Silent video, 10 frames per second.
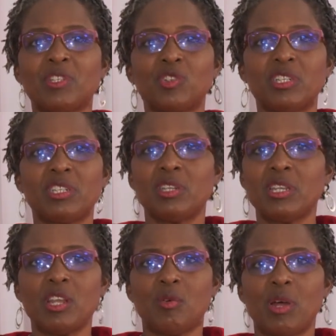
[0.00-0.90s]

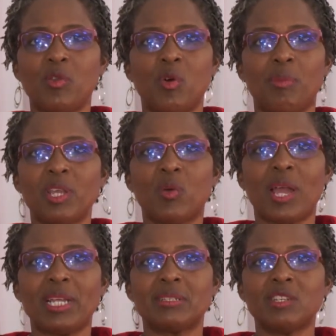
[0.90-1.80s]
are normally
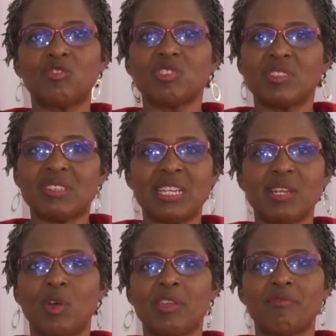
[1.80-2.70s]
quite interested in
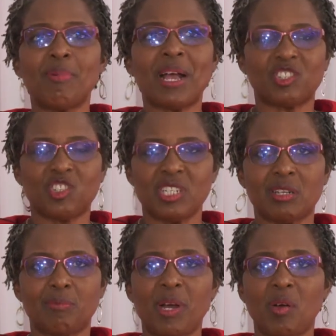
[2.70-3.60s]
or even passionate
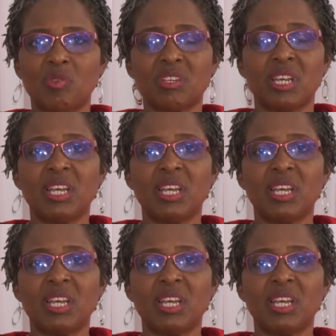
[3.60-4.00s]
about.